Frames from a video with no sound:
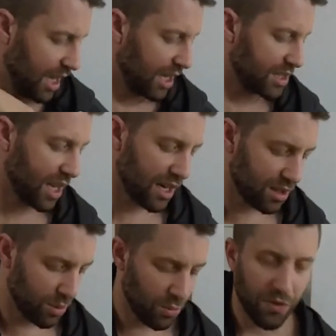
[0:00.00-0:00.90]
excited
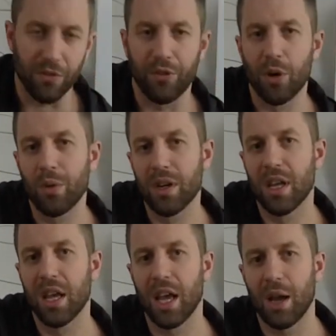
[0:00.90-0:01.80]
to be moving forward.
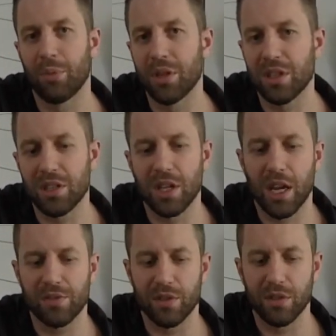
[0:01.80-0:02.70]
I appreciate you
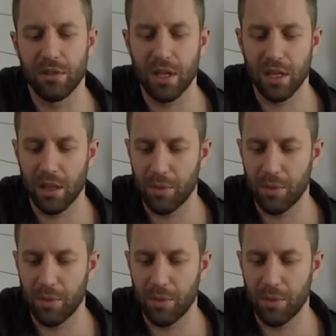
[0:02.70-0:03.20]
guys for tuning in.